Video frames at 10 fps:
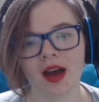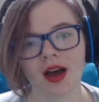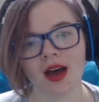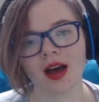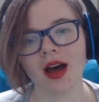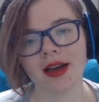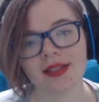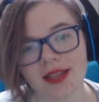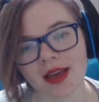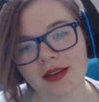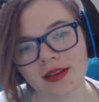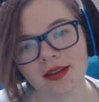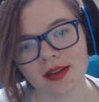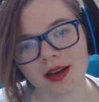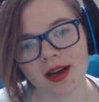Uh, I said
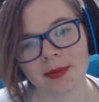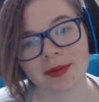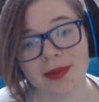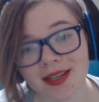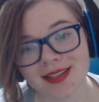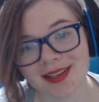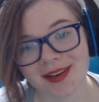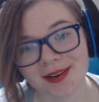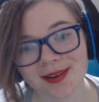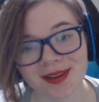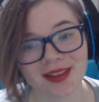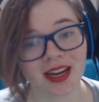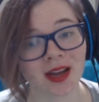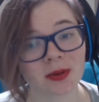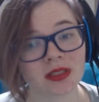a couple minutes ago that
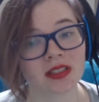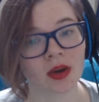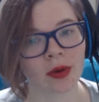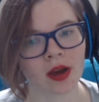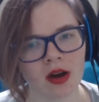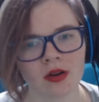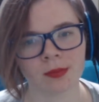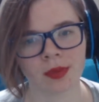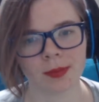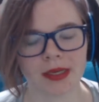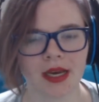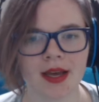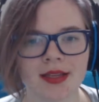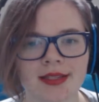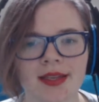I was going home
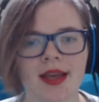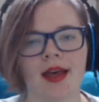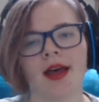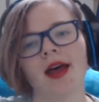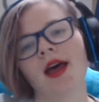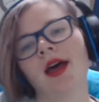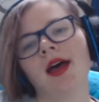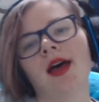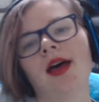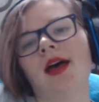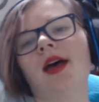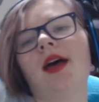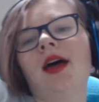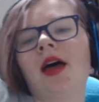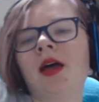because
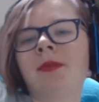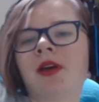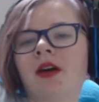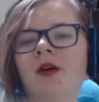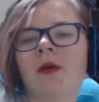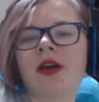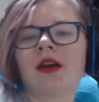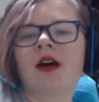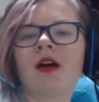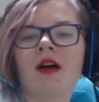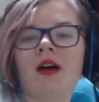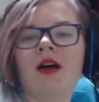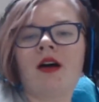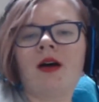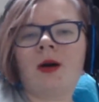I'm going
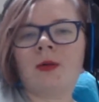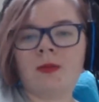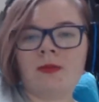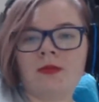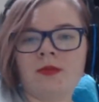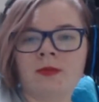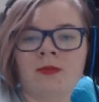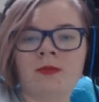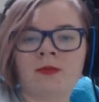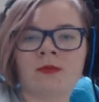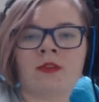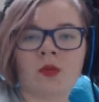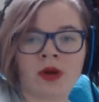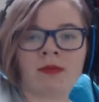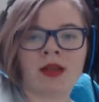home for
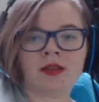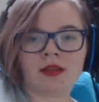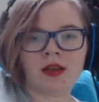one month.